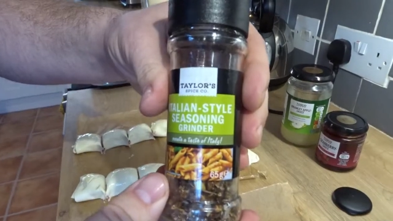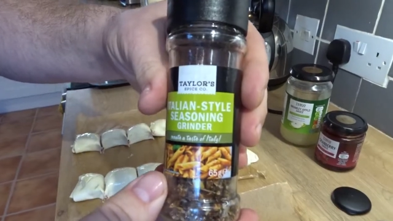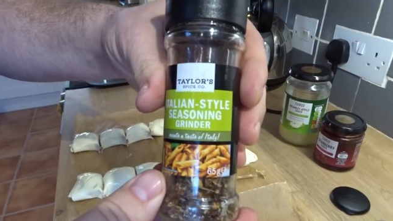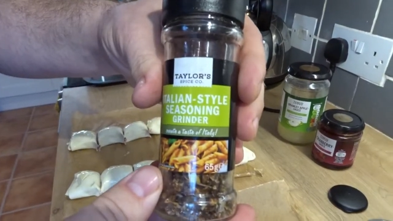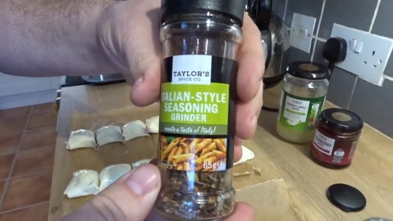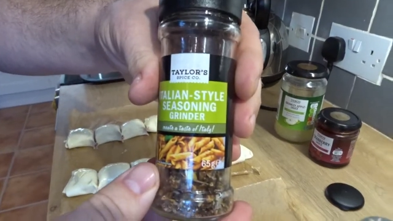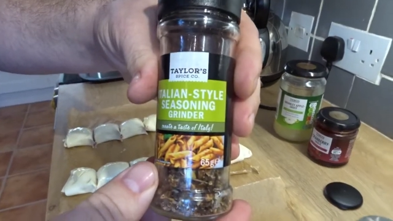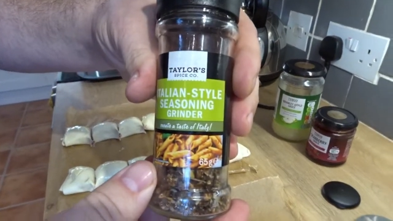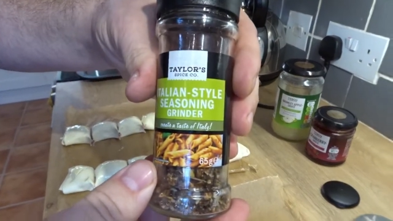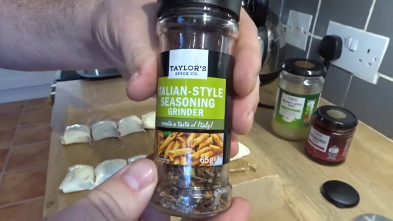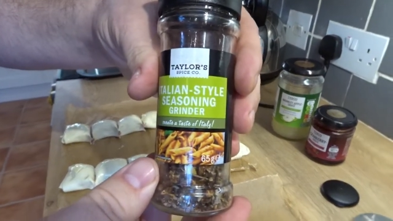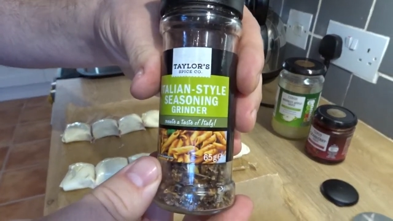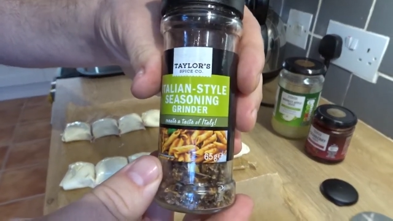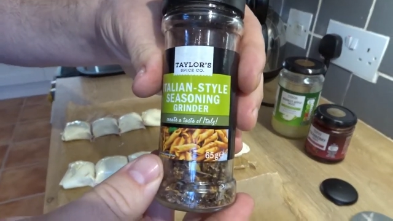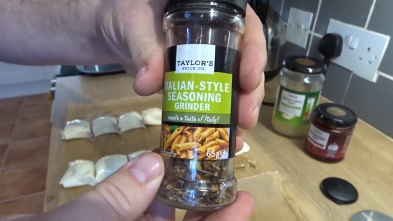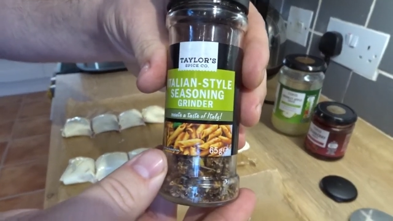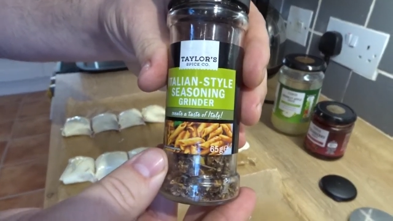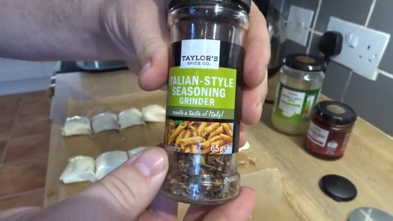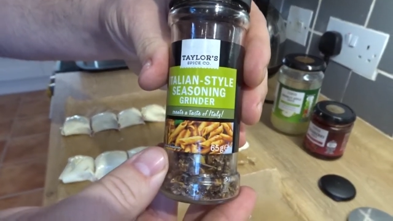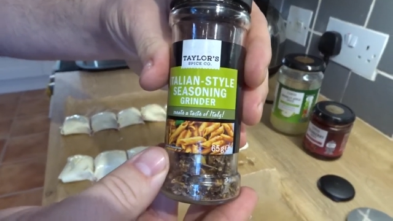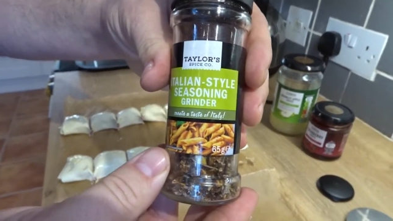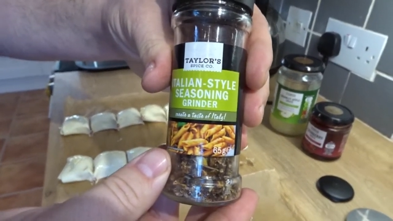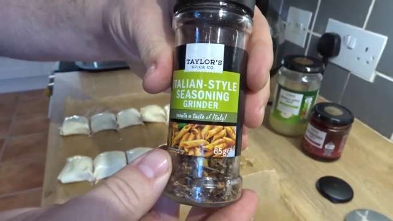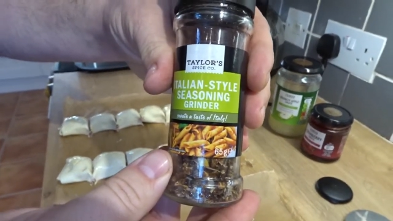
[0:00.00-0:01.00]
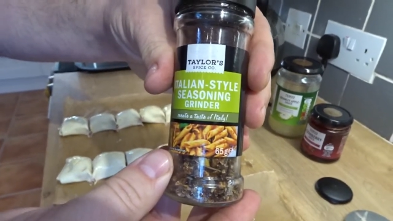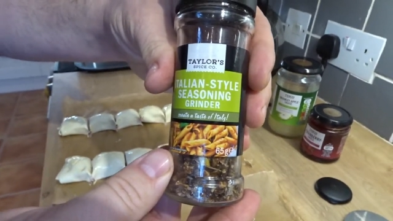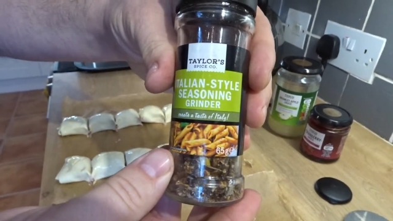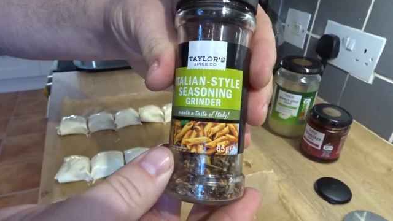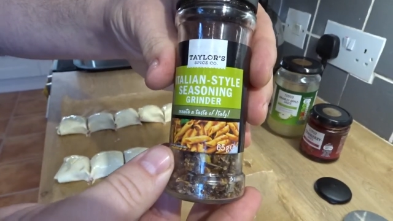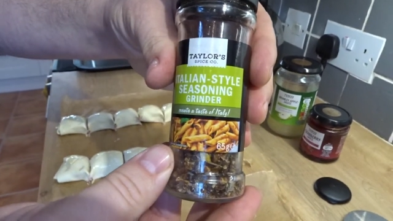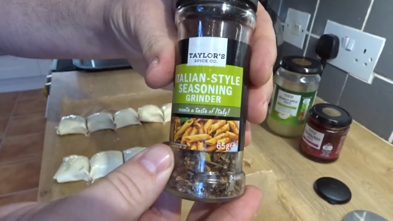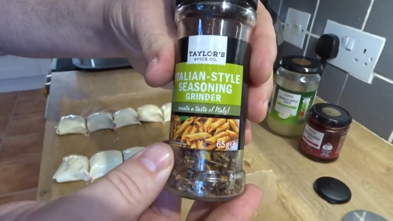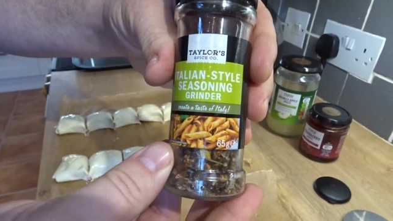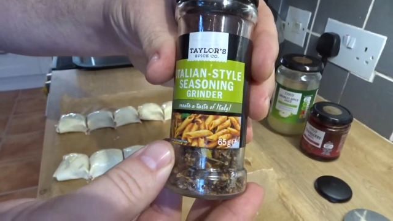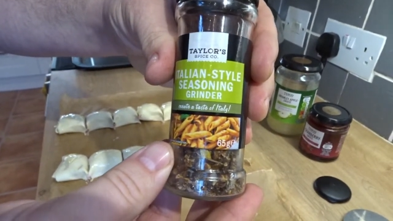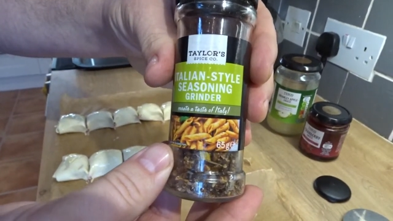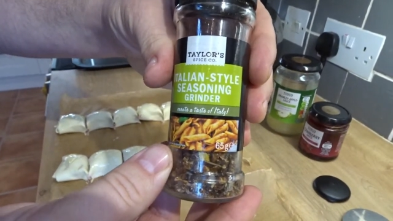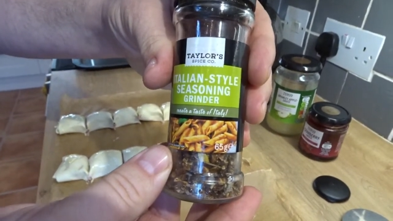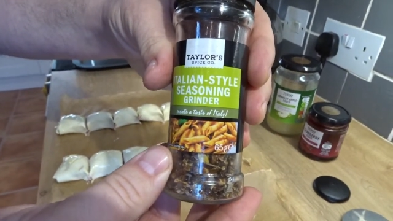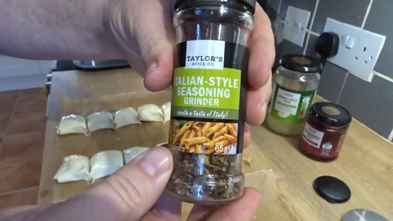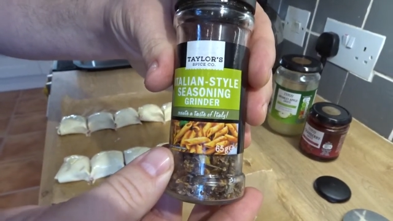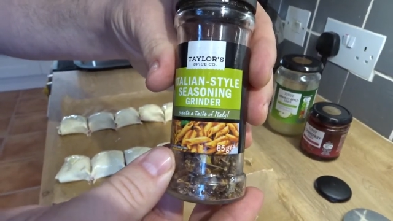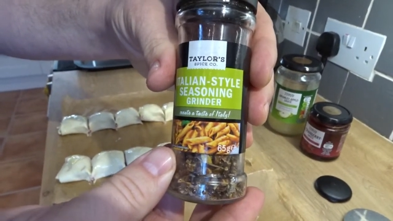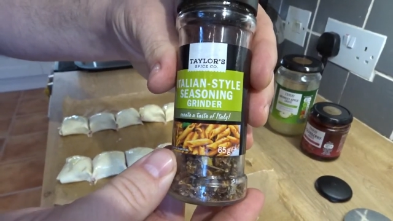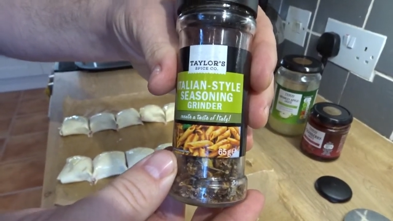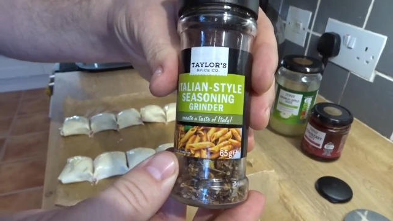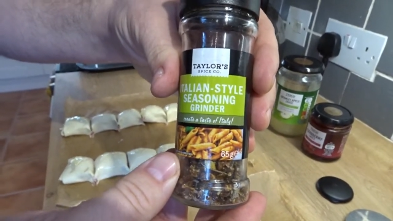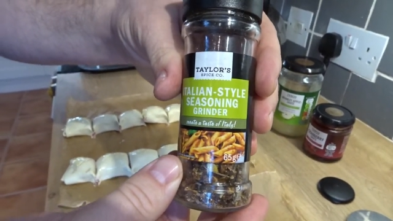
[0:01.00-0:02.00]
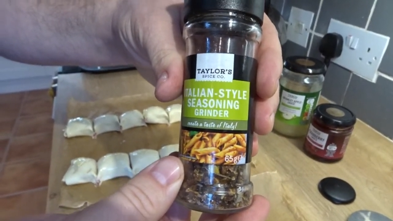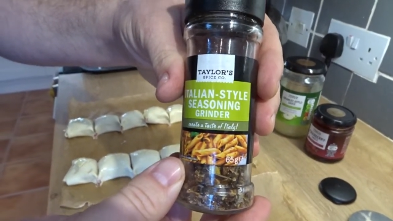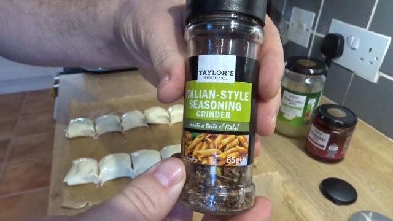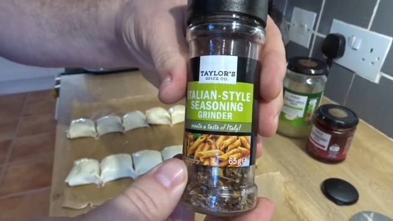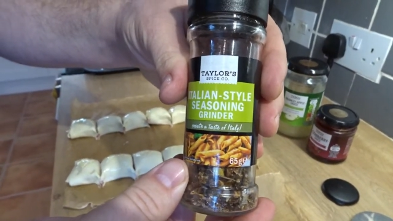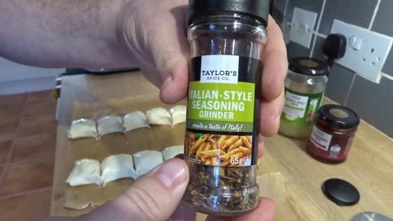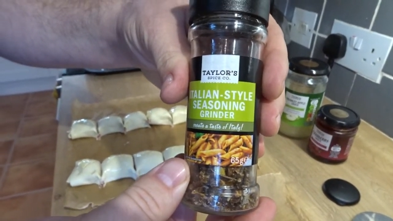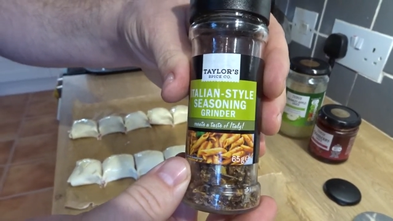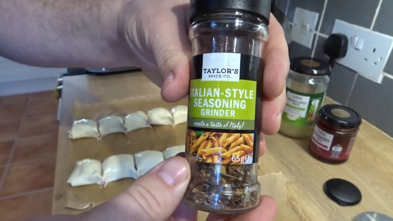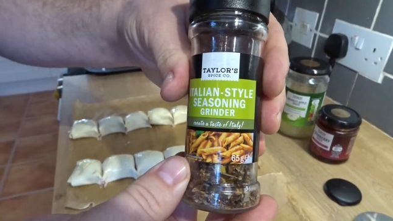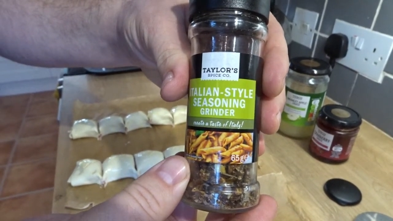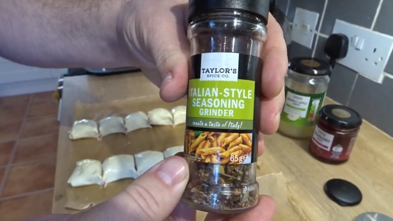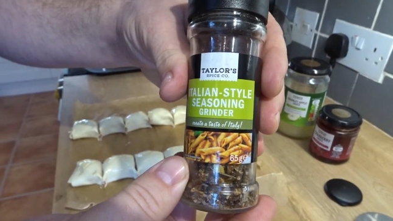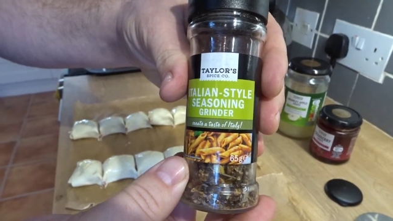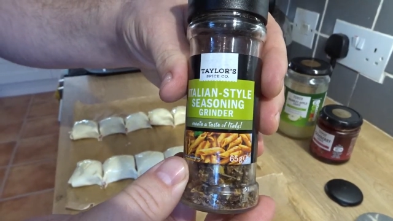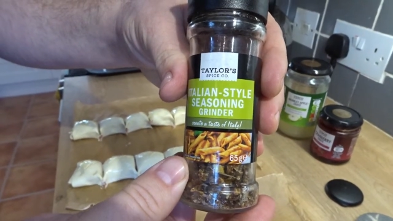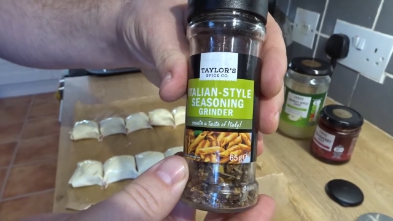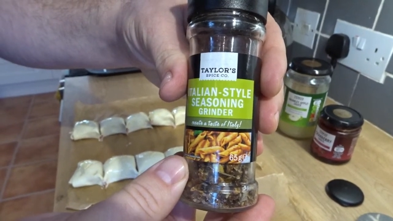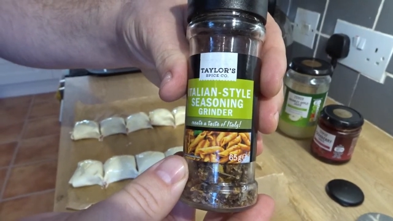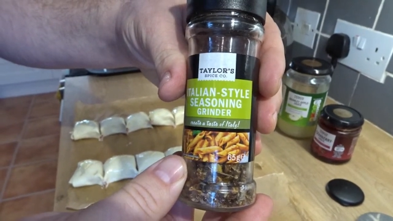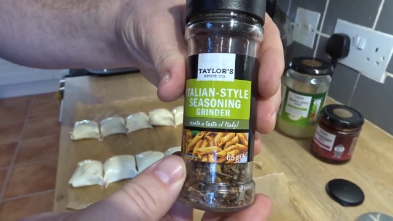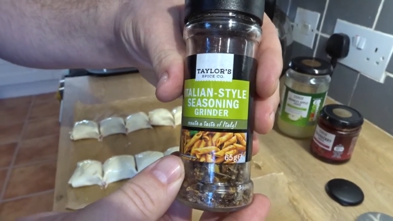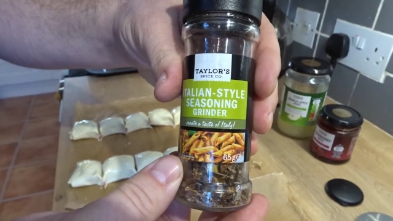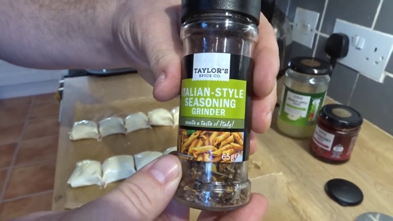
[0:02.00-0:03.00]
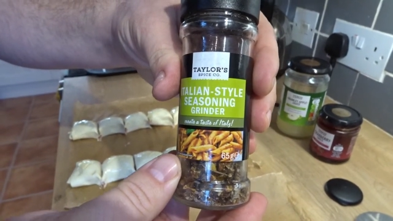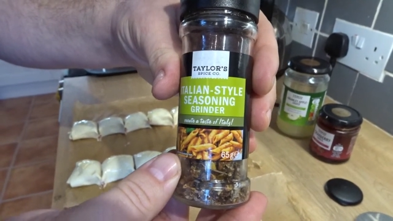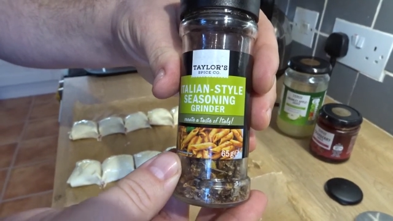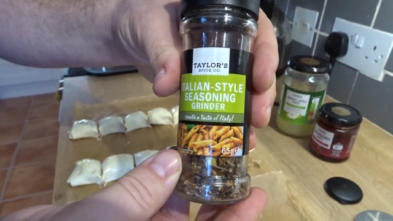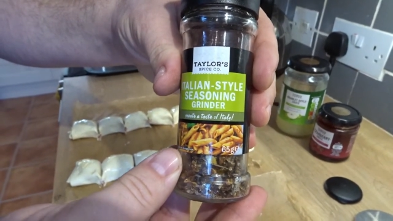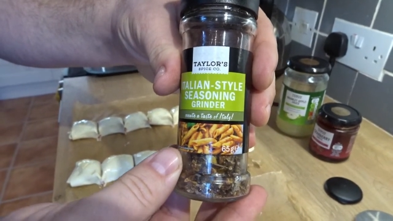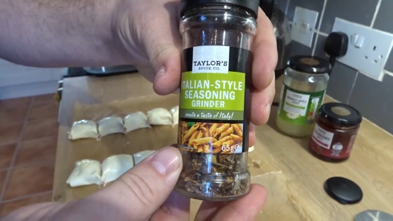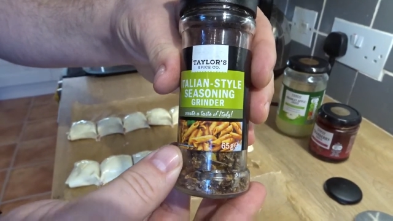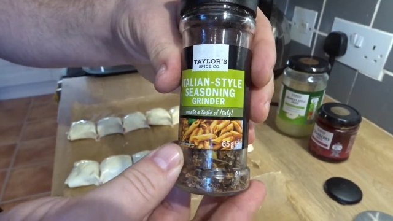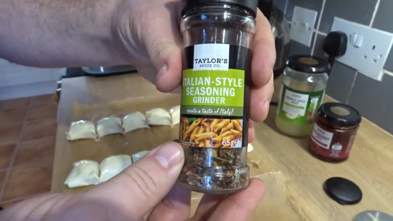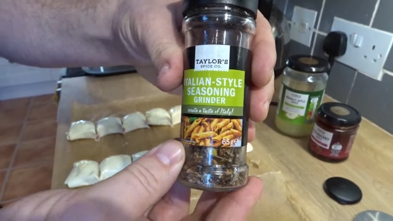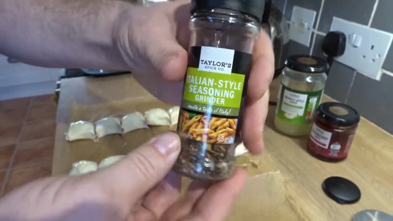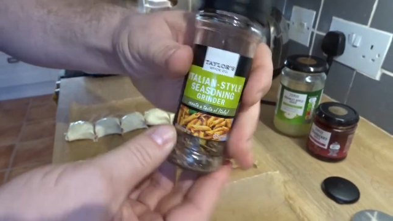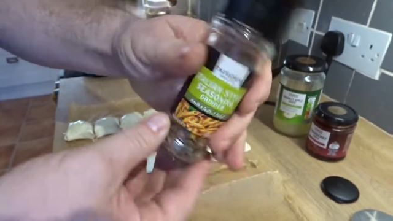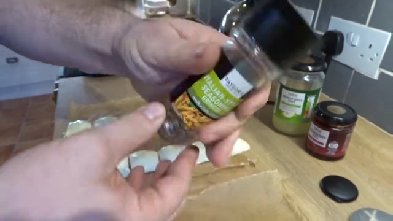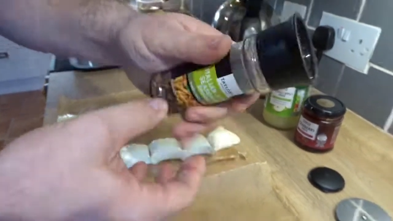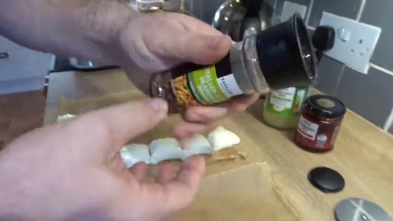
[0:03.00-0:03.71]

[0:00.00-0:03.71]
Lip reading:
No face is visible, so there are no lips to read.